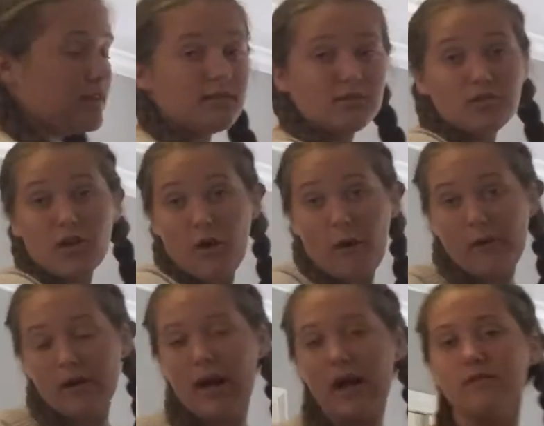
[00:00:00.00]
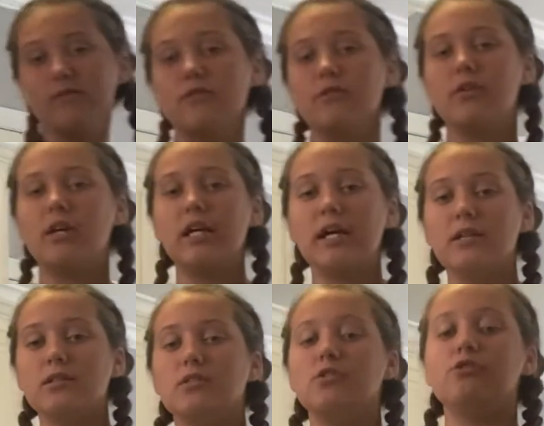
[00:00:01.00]
So after thawing
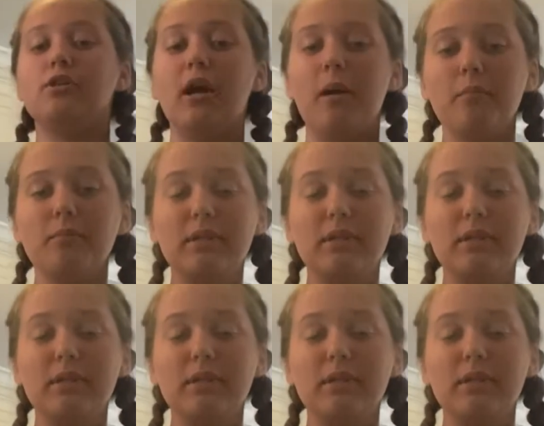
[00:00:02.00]
out the shrimp,